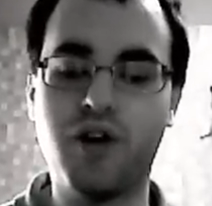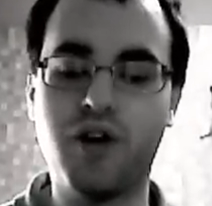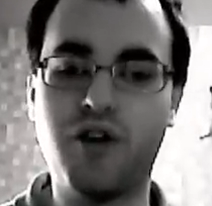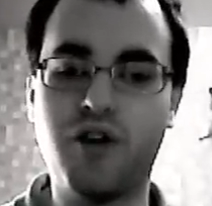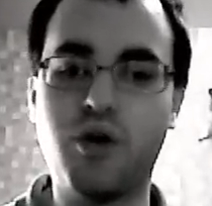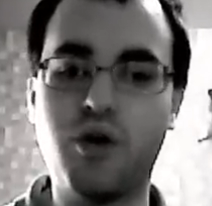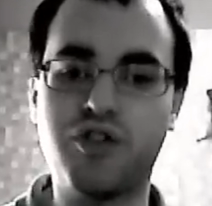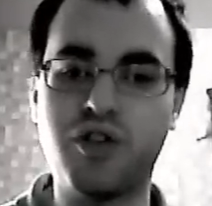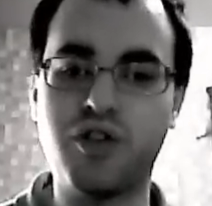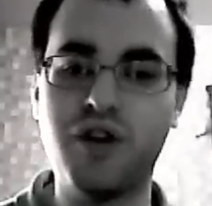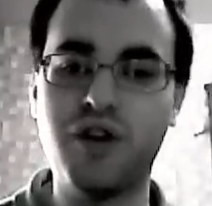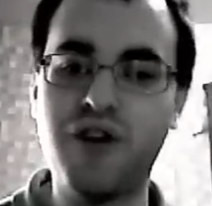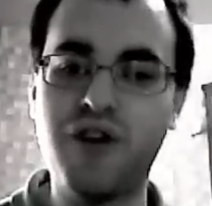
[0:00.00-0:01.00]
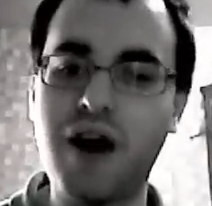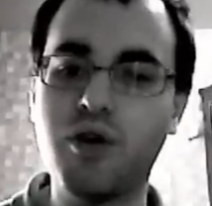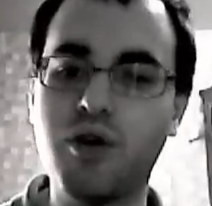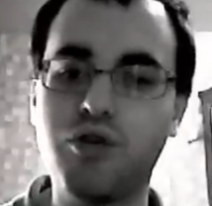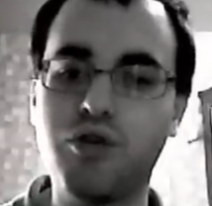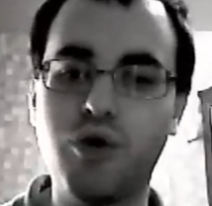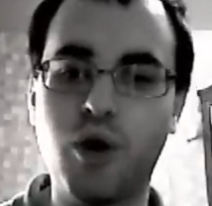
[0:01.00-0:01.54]
of course, solidify
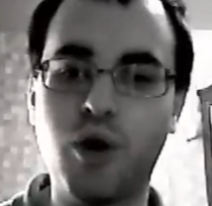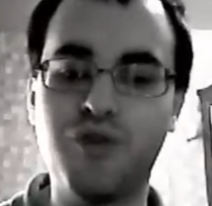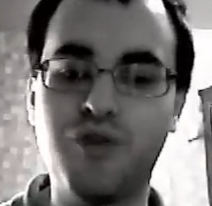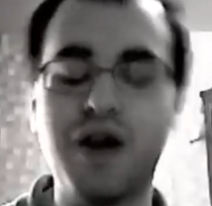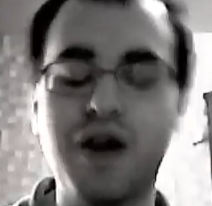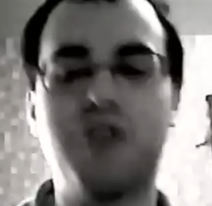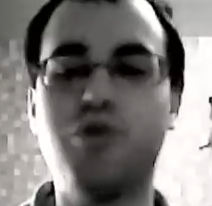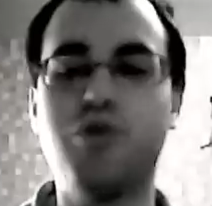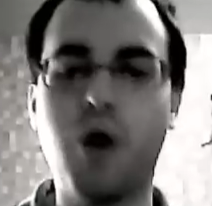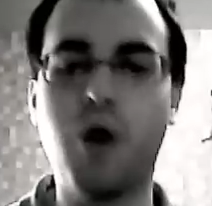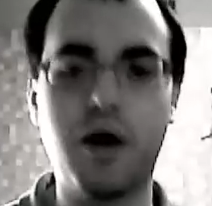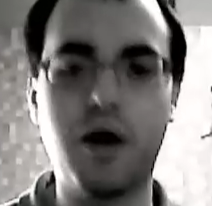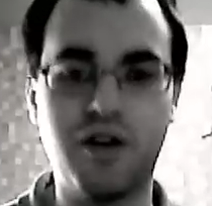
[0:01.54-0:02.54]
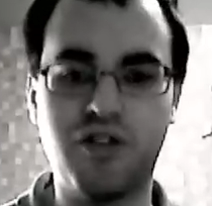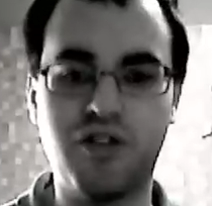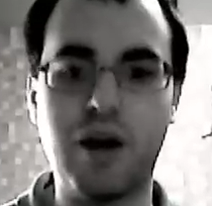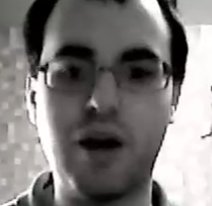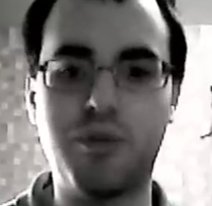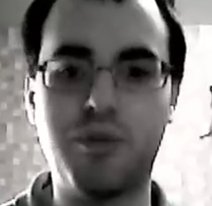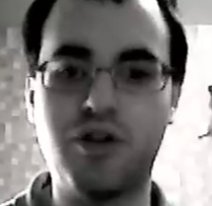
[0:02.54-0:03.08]
those who advance, who already
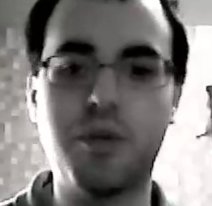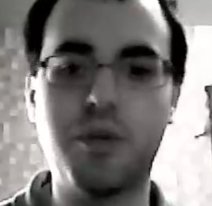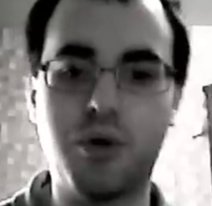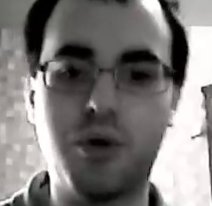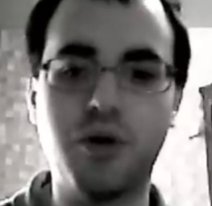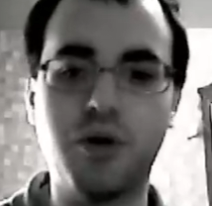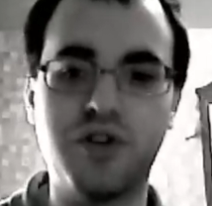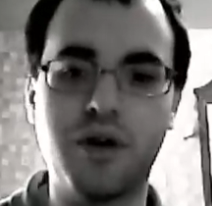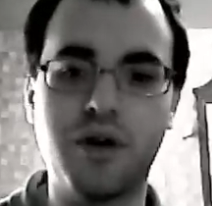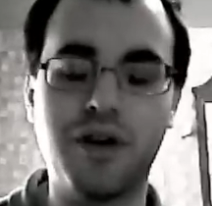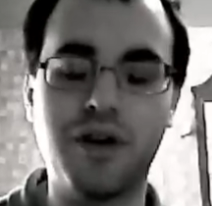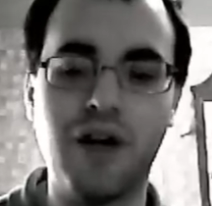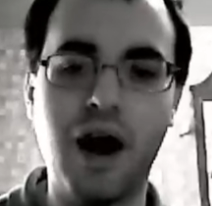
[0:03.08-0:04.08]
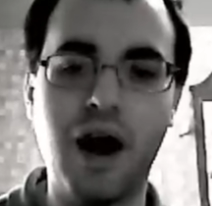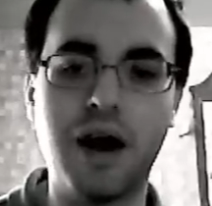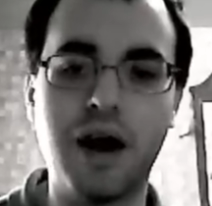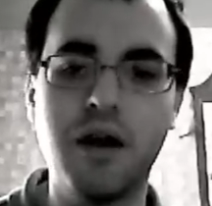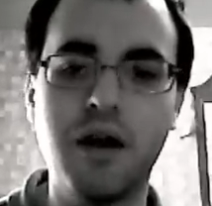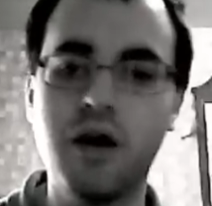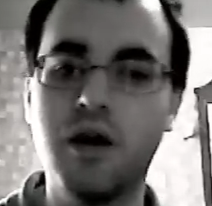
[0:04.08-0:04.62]
accept, say, the proletariat line,
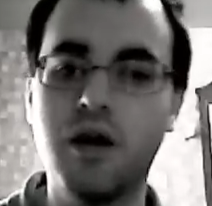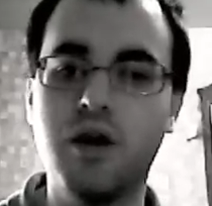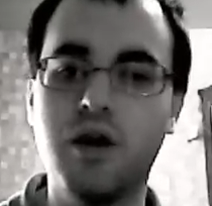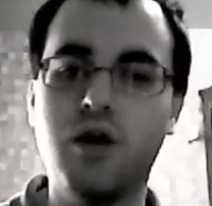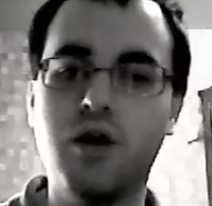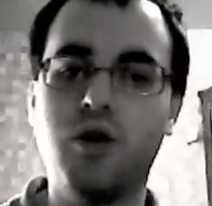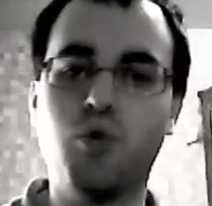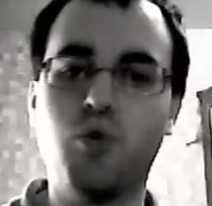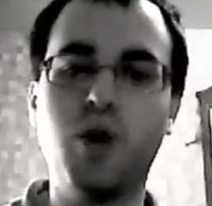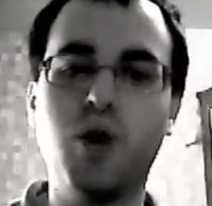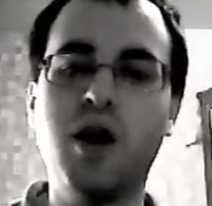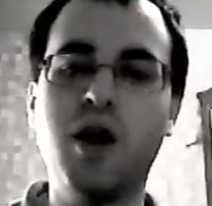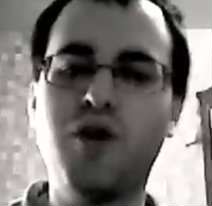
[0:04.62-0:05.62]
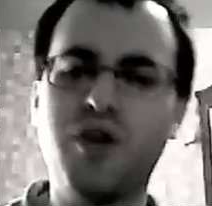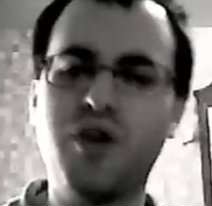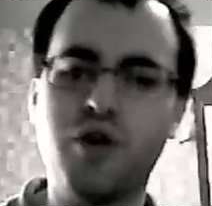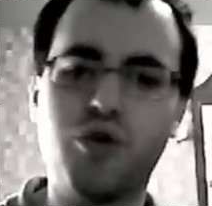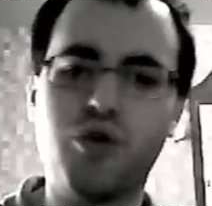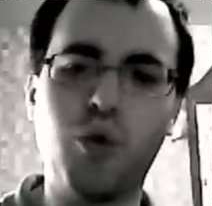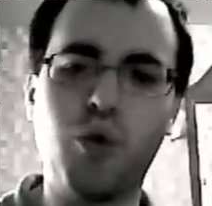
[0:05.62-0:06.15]
win over
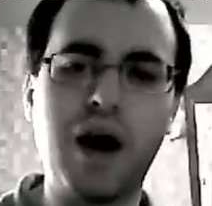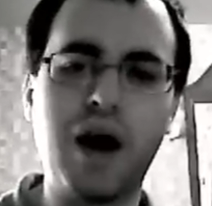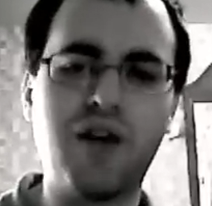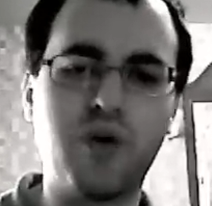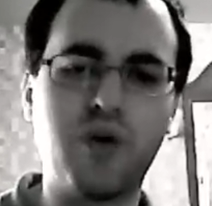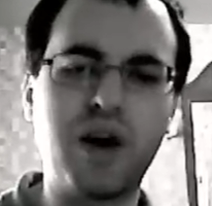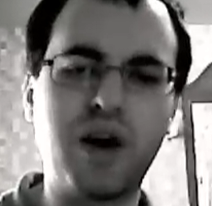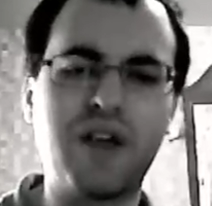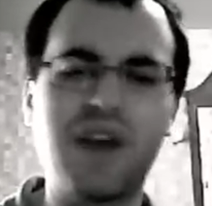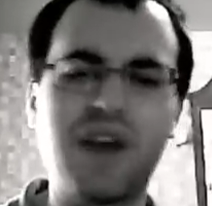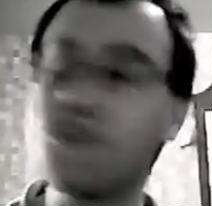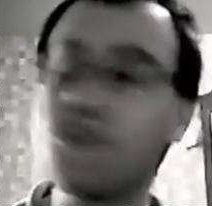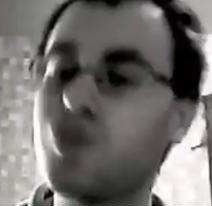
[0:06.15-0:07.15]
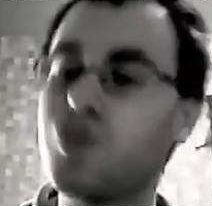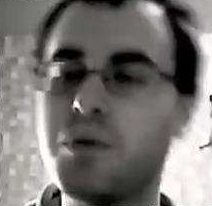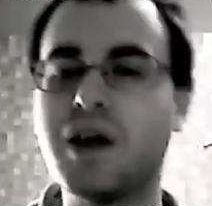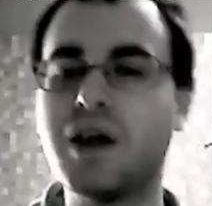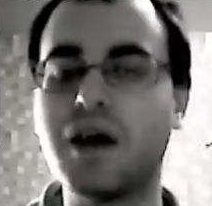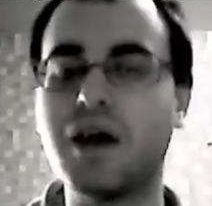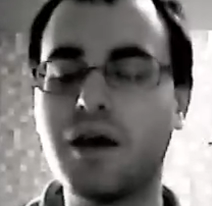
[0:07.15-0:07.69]
those who are wavering, the
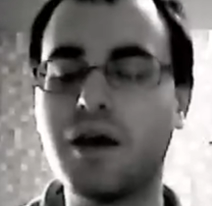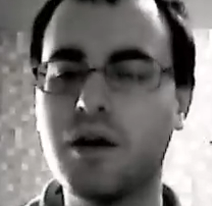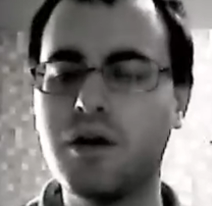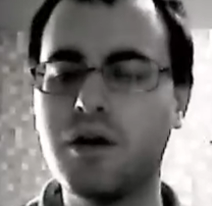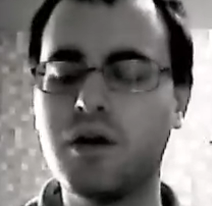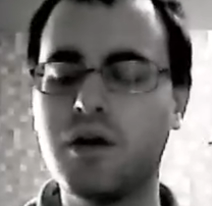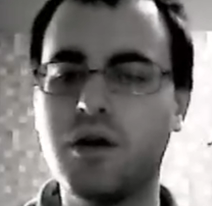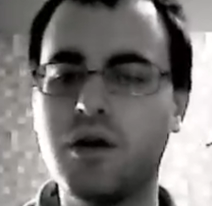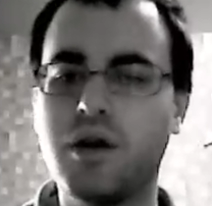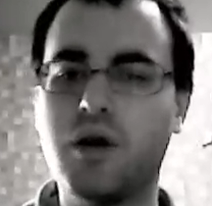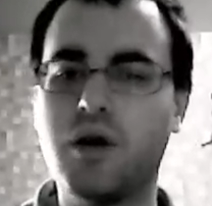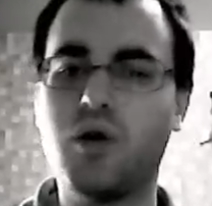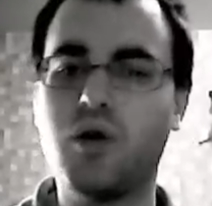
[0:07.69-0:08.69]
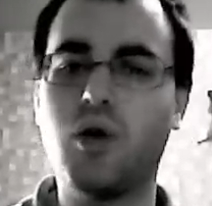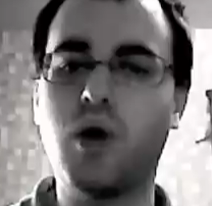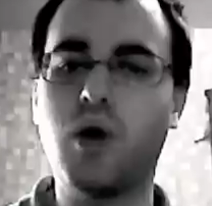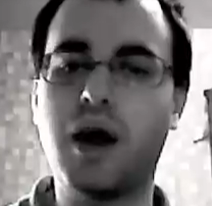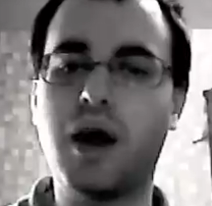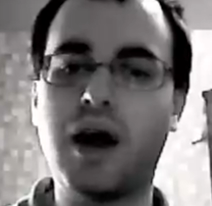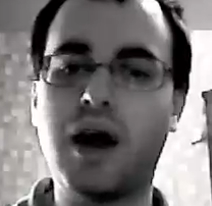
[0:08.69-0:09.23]
intermediate,
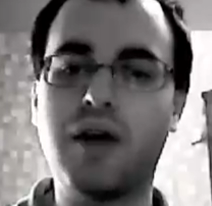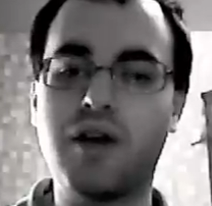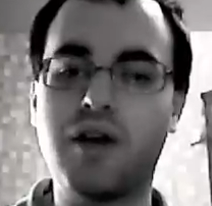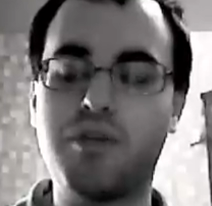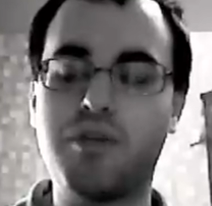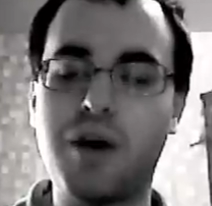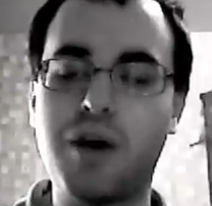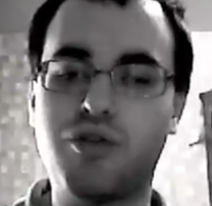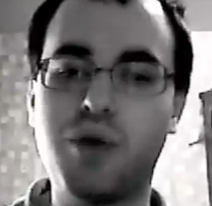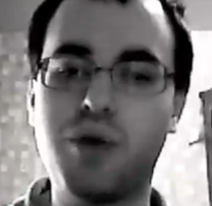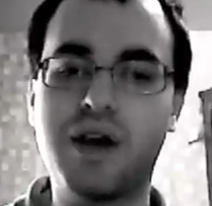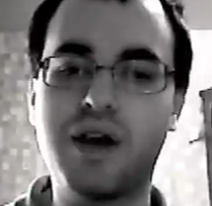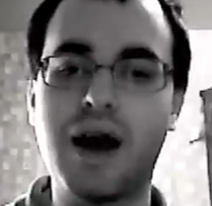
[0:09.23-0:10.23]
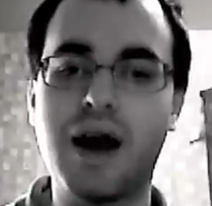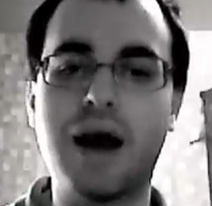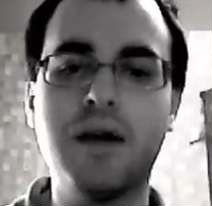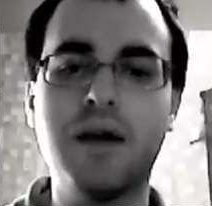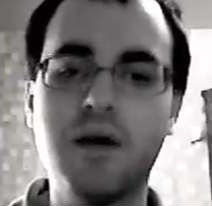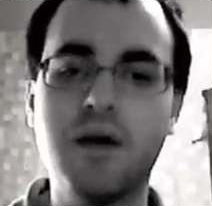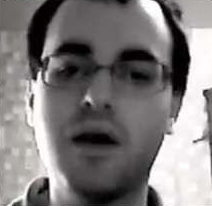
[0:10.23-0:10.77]
as best we can.
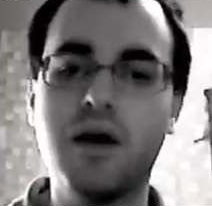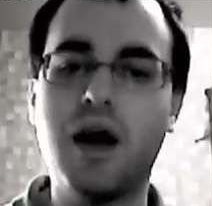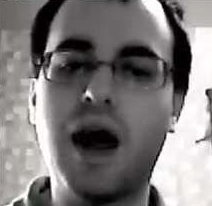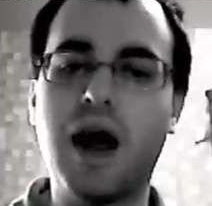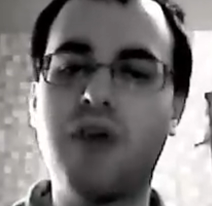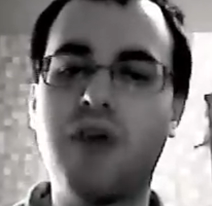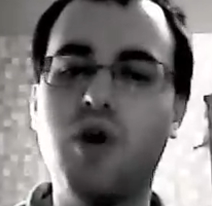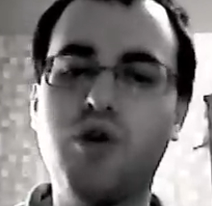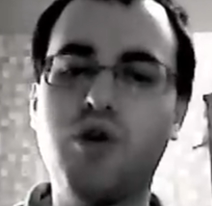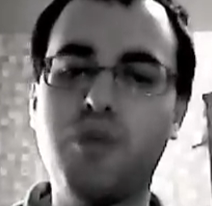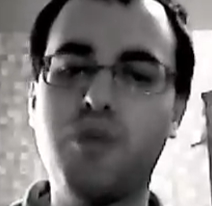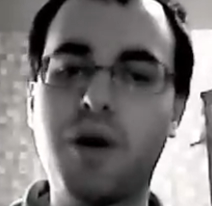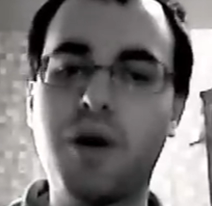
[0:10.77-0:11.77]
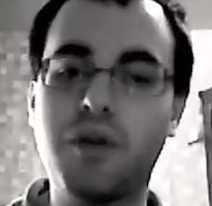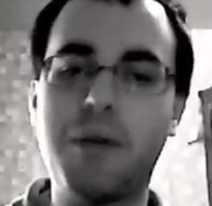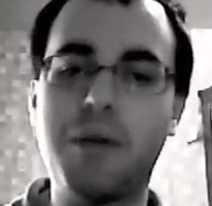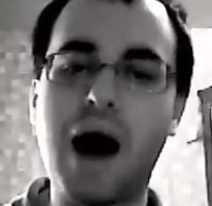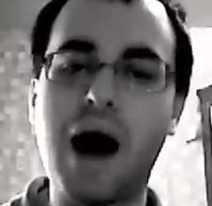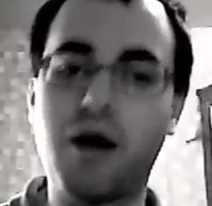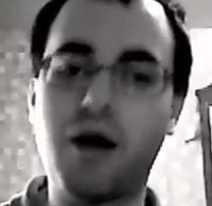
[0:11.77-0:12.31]
And those among the
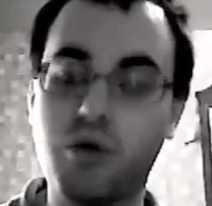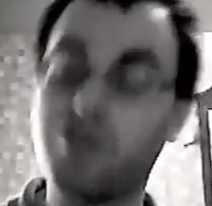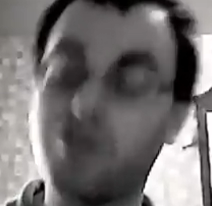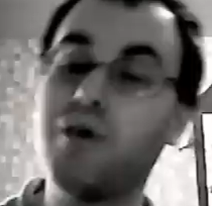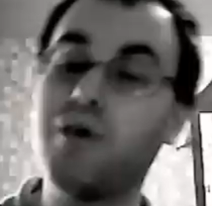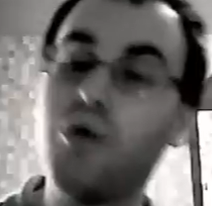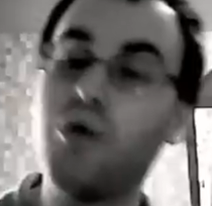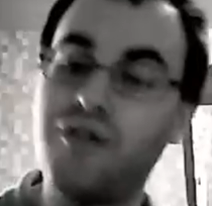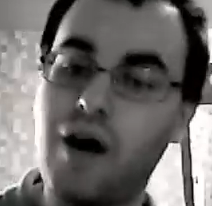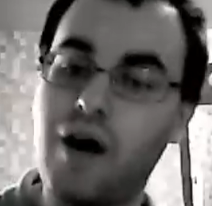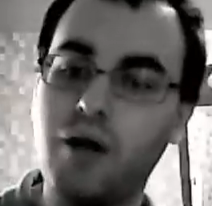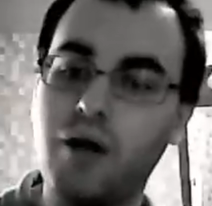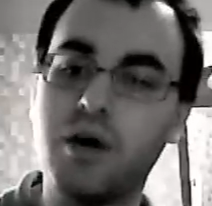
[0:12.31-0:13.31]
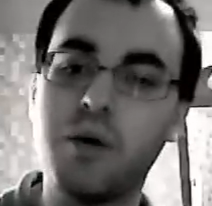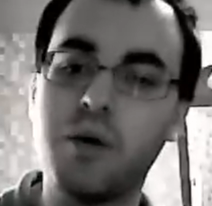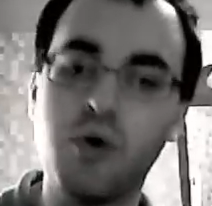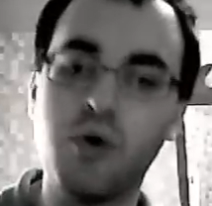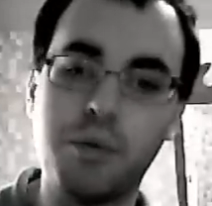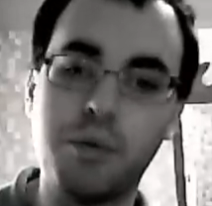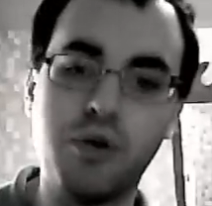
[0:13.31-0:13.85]
backwards, say, who are following a
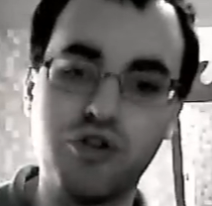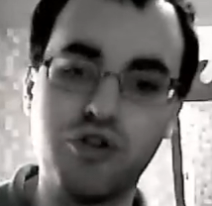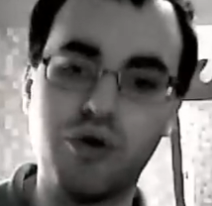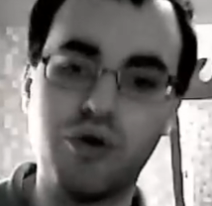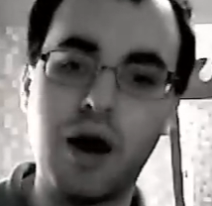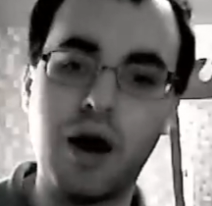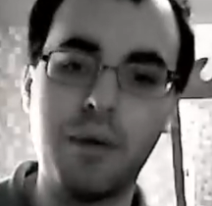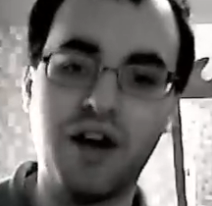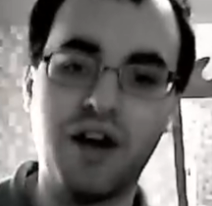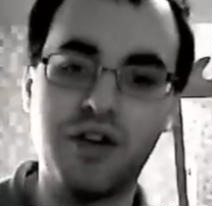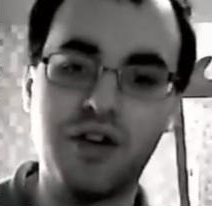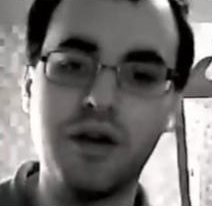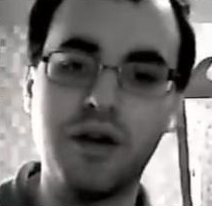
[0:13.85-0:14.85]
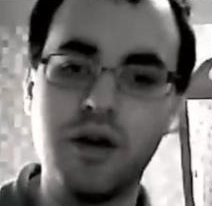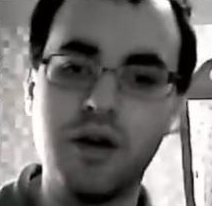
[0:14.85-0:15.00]
more bourgeois method,